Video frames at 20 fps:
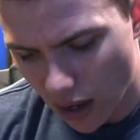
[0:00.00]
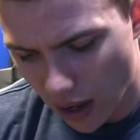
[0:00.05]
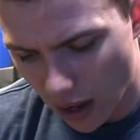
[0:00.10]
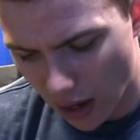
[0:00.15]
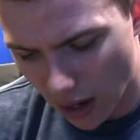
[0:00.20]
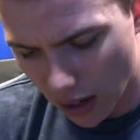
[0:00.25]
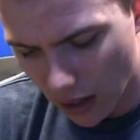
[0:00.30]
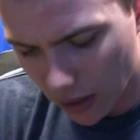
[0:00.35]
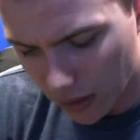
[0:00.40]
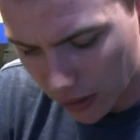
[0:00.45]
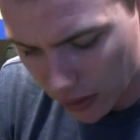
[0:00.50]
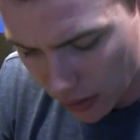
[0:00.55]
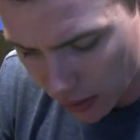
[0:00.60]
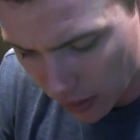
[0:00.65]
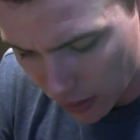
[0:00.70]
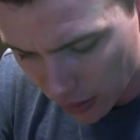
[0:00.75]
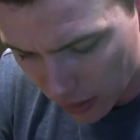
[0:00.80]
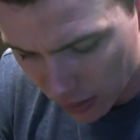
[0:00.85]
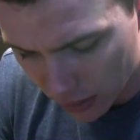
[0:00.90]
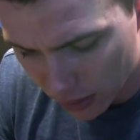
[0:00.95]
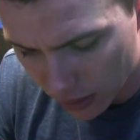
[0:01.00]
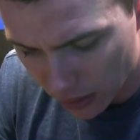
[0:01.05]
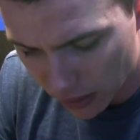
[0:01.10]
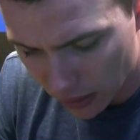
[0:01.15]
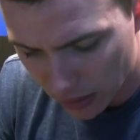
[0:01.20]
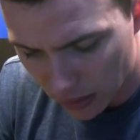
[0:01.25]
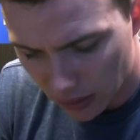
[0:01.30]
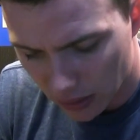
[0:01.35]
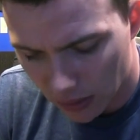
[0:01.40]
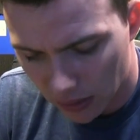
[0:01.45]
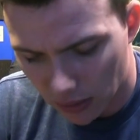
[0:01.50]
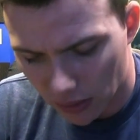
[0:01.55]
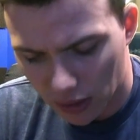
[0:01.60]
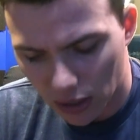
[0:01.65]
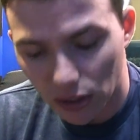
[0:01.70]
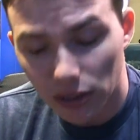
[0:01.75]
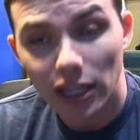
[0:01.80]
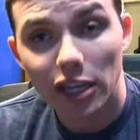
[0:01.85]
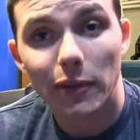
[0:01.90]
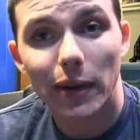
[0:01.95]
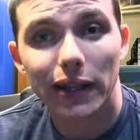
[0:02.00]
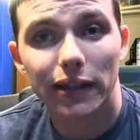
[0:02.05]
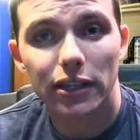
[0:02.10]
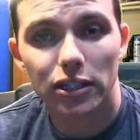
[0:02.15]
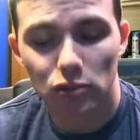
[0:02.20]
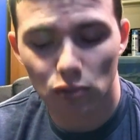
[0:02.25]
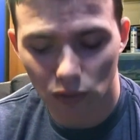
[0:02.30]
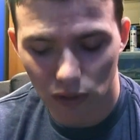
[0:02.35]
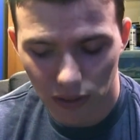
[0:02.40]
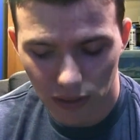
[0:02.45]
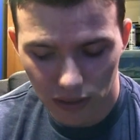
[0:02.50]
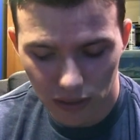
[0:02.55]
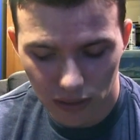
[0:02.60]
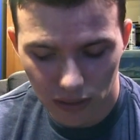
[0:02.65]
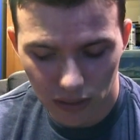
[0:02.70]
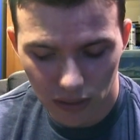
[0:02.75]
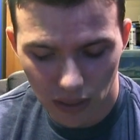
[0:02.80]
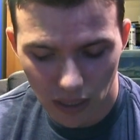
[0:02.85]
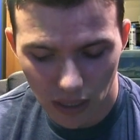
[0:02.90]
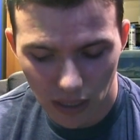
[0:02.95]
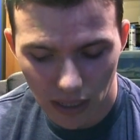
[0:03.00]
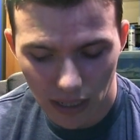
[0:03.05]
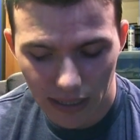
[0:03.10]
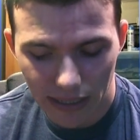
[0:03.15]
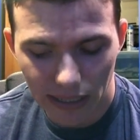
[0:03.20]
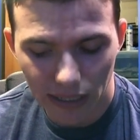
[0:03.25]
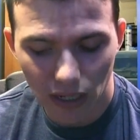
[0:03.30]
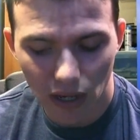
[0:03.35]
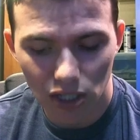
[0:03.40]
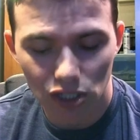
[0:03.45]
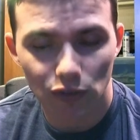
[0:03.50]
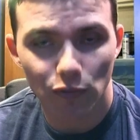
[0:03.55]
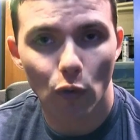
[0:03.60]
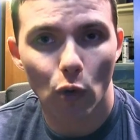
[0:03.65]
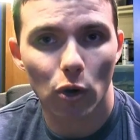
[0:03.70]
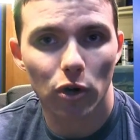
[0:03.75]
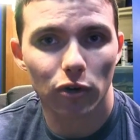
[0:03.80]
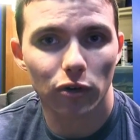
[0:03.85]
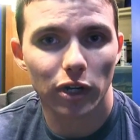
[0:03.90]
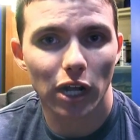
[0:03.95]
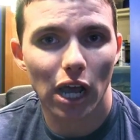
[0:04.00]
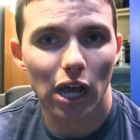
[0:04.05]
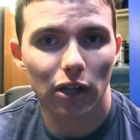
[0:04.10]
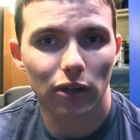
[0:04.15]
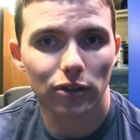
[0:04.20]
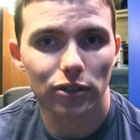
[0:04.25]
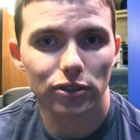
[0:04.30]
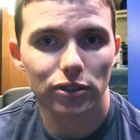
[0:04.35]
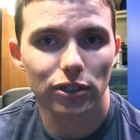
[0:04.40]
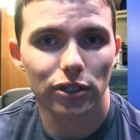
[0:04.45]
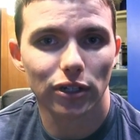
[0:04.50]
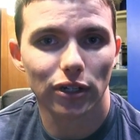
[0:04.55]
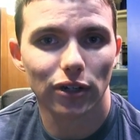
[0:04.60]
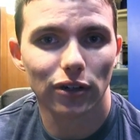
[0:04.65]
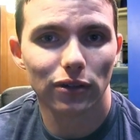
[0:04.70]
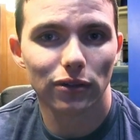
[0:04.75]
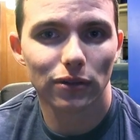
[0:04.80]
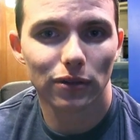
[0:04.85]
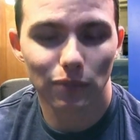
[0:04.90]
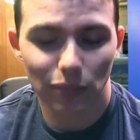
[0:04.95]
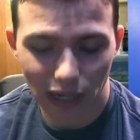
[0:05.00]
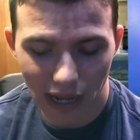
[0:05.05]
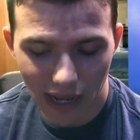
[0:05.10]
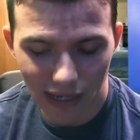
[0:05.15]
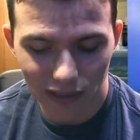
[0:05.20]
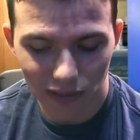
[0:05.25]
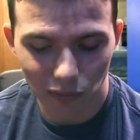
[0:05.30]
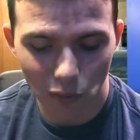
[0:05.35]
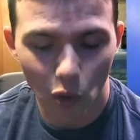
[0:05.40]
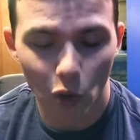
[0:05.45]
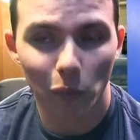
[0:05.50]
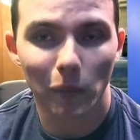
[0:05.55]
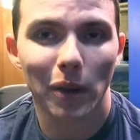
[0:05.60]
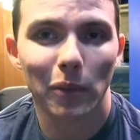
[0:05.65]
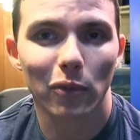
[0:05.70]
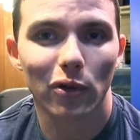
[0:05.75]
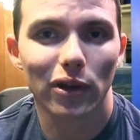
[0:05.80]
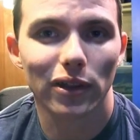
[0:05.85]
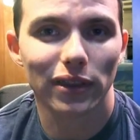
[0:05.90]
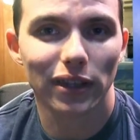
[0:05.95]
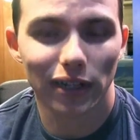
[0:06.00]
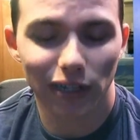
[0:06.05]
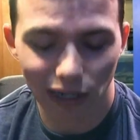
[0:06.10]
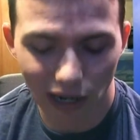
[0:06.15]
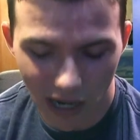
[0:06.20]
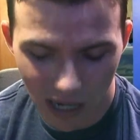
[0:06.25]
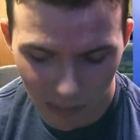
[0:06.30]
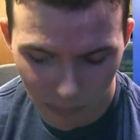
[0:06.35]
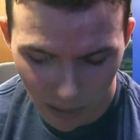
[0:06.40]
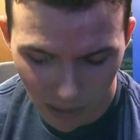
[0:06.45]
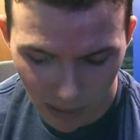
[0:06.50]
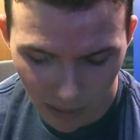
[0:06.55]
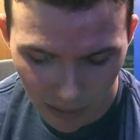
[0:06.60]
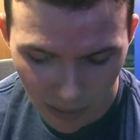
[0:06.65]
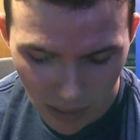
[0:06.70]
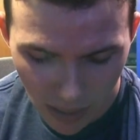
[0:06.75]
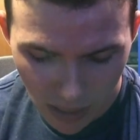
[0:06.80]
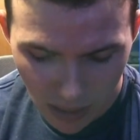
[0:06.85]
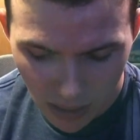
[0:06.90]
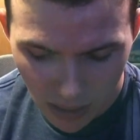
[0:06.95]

And the good thing about this was it didn't cost $400, you know, but it has more memory than an iPod.